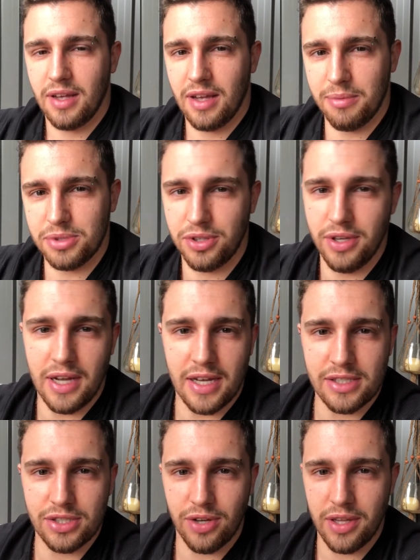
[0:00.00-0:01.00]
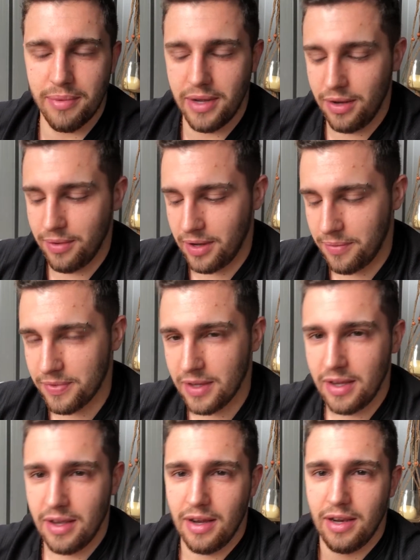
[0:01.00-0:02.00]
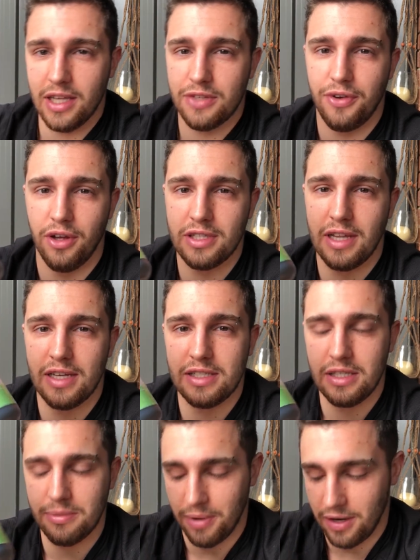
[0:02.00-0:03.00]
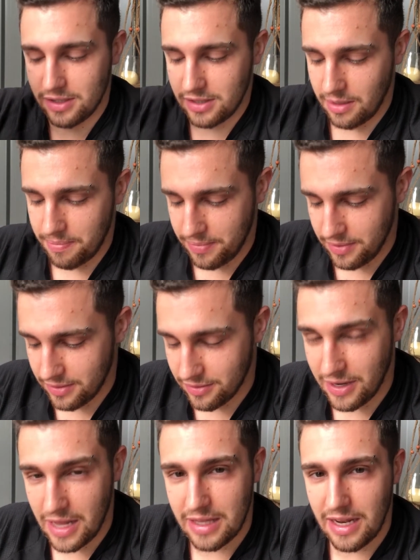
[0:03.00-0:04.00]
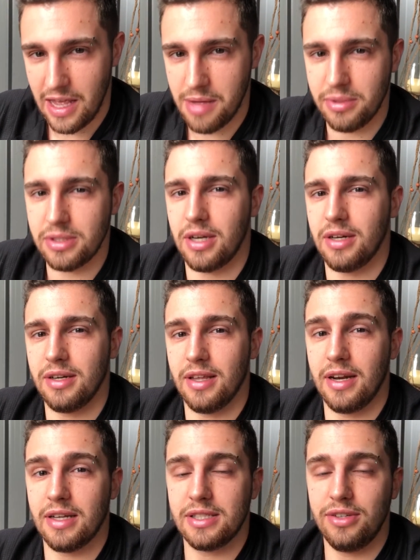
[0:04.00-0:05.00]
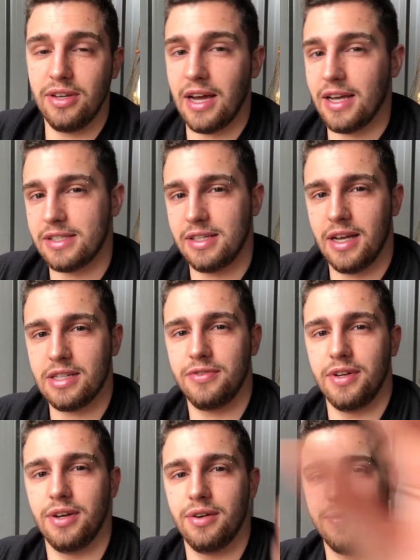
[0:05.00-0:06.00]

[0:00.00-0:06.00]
I'm sure you guys enjoy them anyway. Let's fertilize these plants up, write the labels on, and I'll see you guys in the next video.